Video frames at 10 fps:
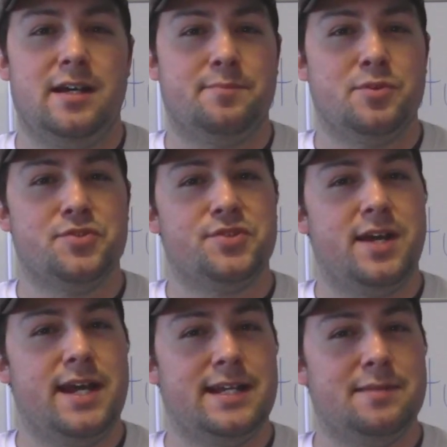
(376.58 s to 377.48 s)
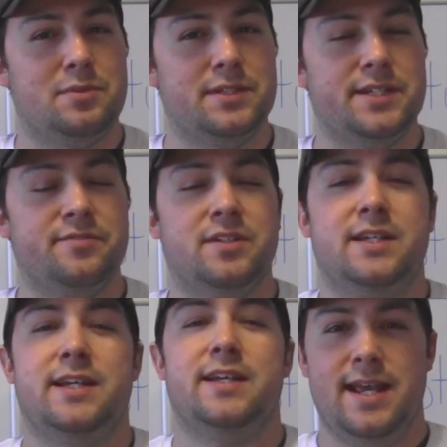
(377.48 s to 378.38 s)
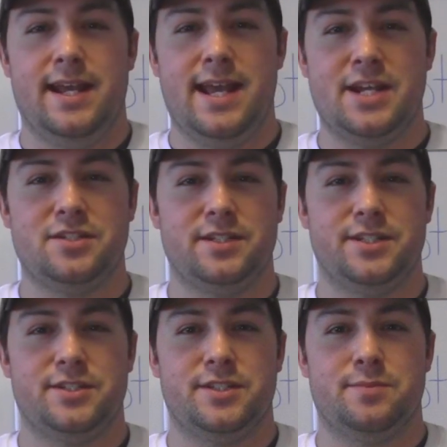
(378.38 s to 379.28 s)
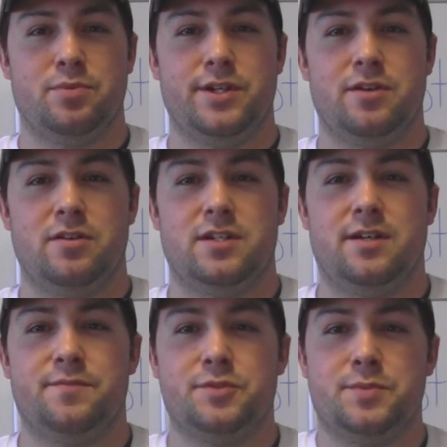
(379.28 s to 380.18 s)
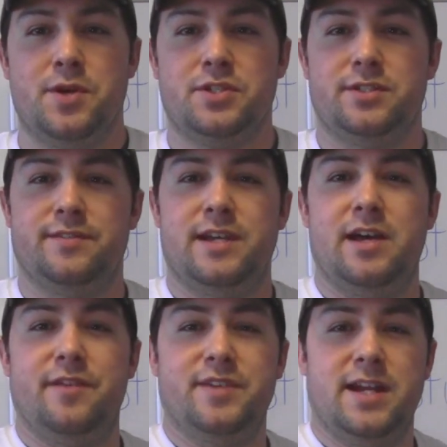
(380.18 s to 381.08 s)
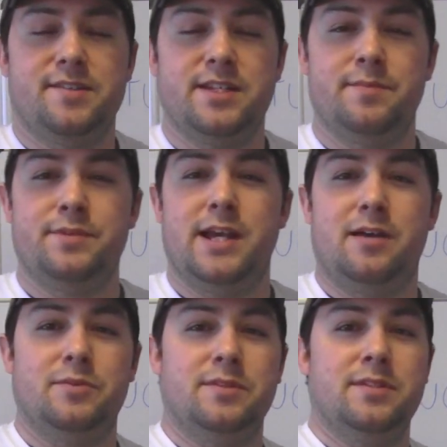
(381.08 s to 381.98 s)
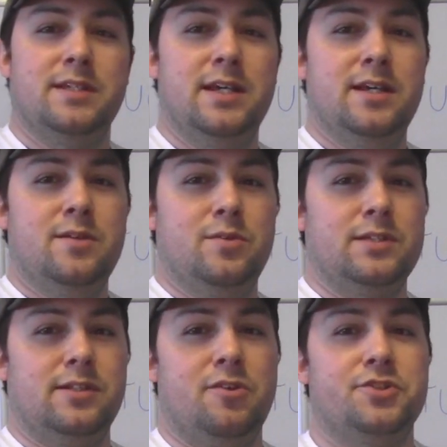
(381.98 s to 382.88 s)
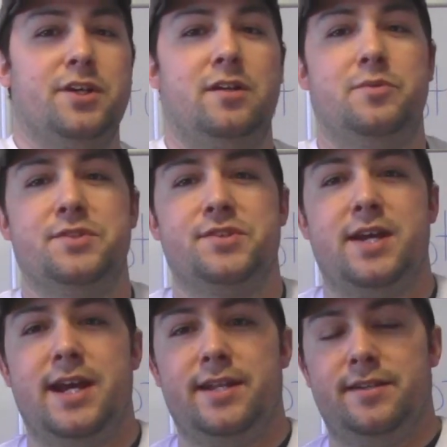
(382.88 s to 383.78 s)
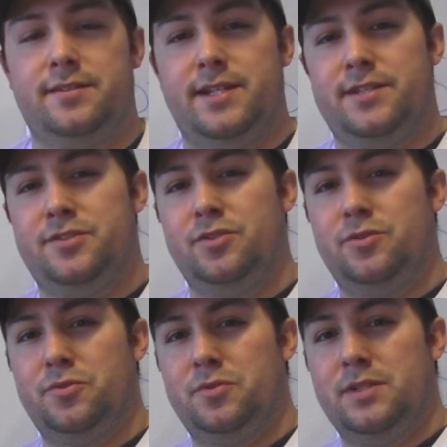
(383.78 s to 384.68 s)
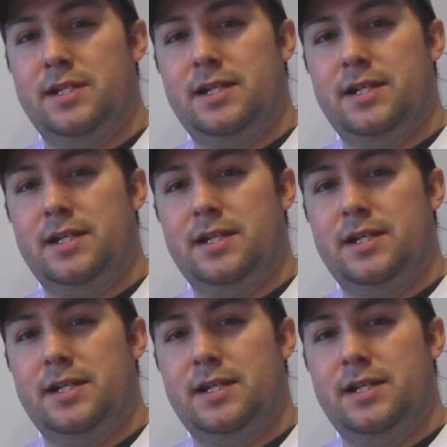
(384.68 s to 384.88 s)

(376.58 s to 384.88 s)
per side, I believe. It actually is pretty darn comfortable, especially how I've got it set up now with the large gun on one side and two